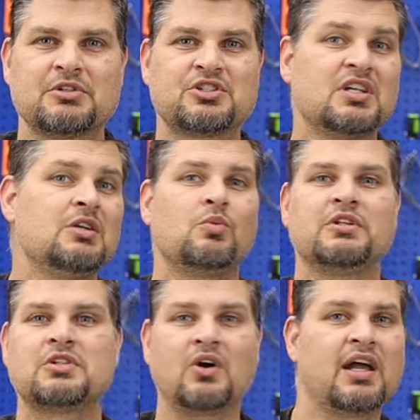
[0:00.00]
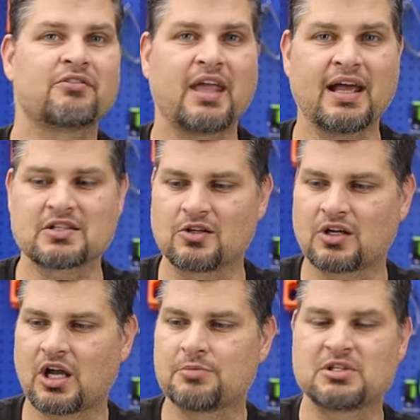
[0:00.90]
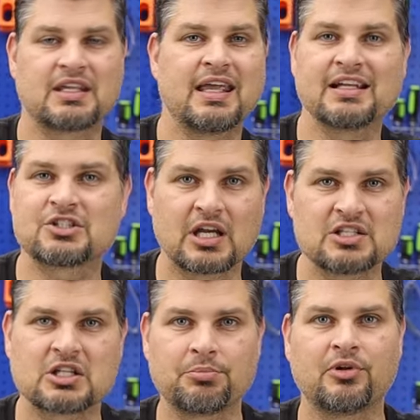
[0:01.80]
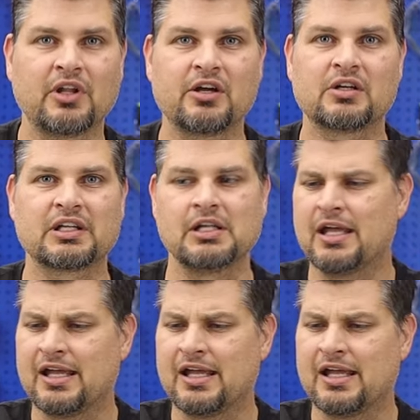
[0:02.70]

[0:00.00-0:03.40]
machine, we don't have gas hookups, you can't change the polarity.